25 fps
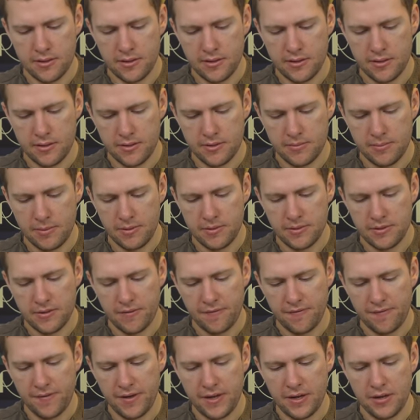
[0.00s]
is supposed to
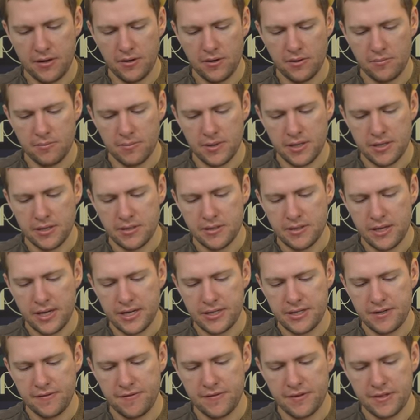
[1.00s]
fit on, but it doesn't
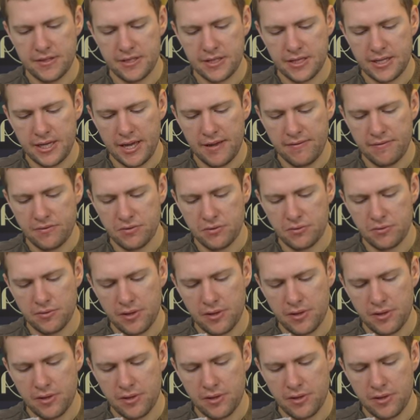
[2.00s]
actually fit together all